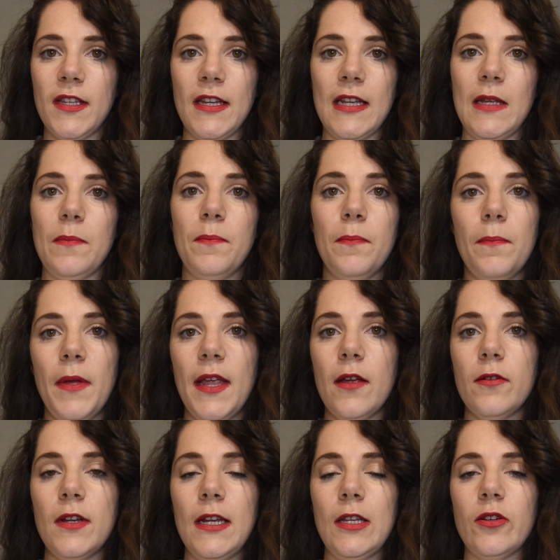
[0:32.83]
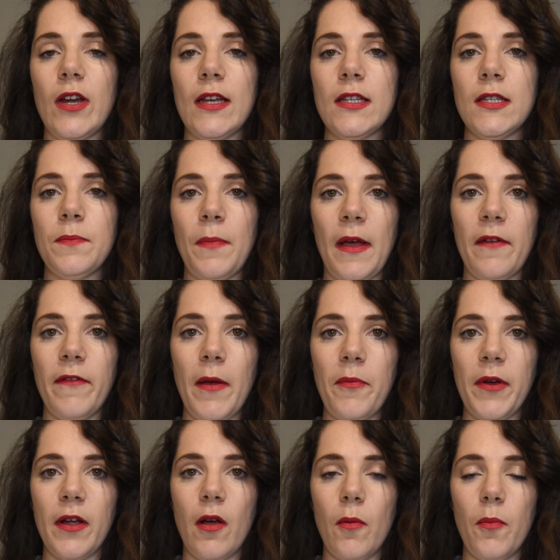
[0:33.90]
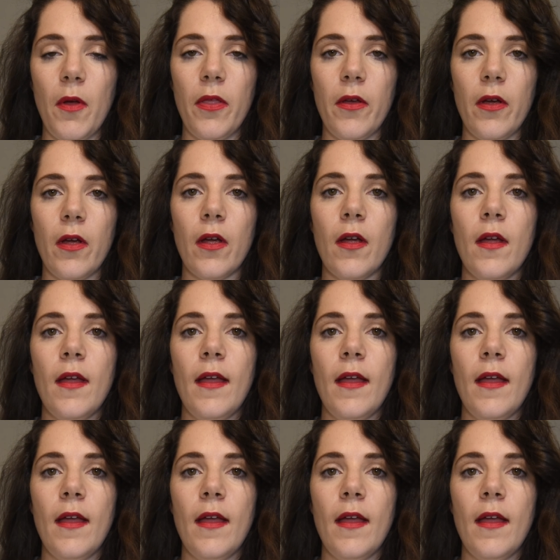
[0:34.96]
the Peony dress by Fabric Godmother,